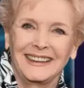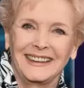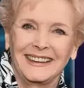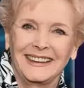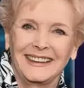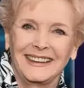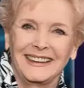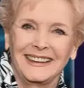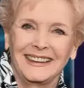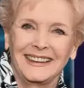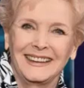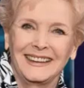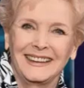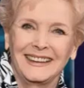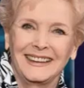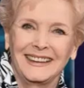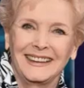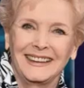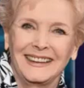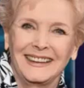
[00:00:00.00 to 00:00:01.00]

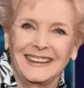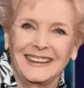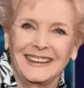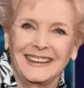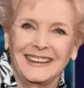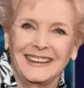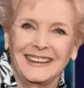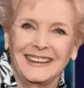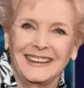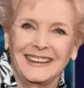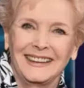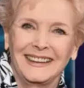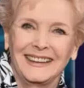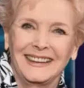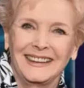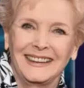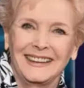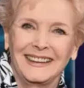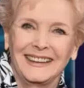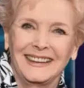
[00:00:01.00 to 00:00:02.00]

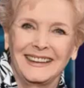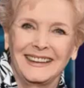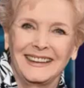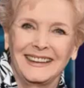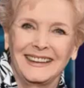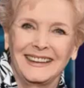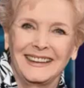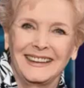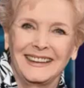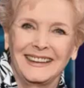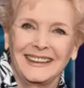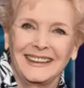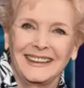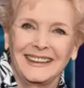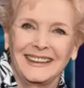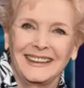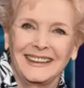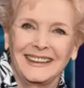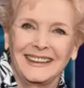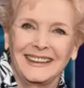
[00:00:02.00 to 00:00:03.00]

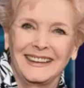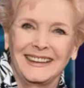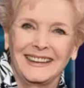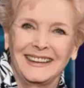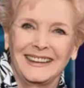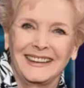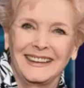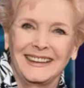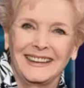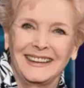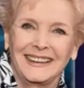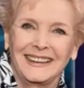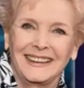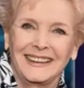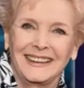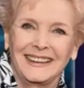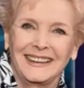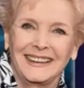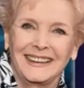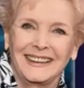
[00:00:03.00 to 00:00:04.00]

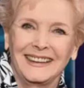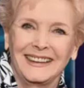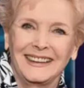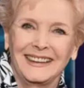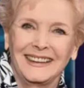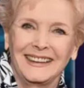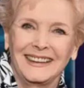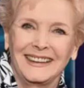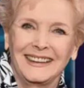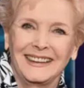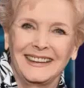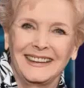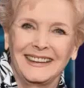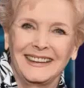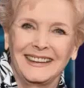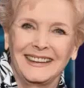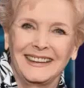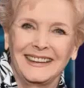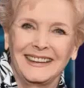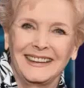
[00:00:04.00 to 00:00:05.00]

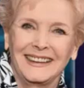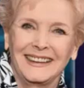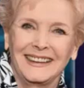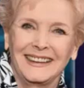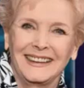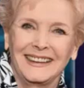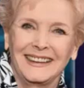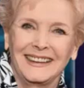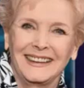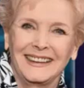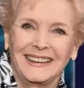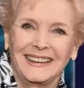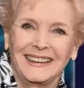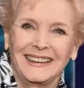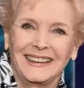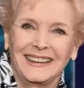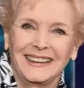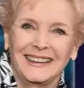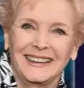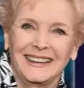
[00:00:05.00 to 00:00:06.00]

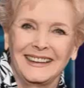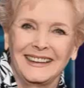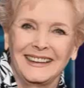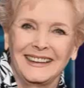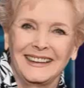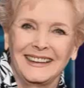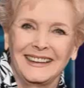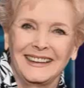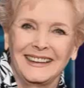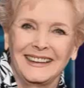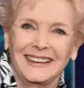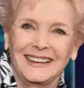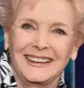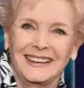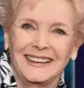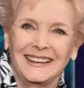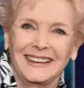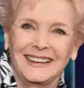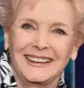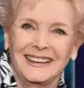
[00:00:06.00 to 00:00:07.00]

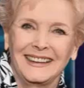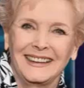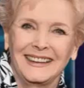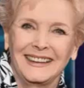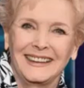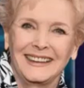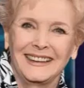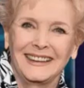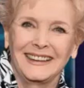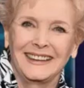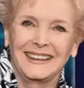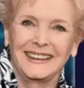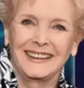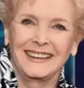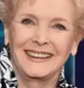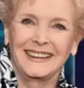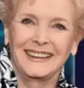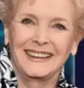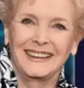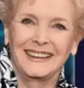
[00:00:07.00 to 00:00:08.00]
The person shown says nothing.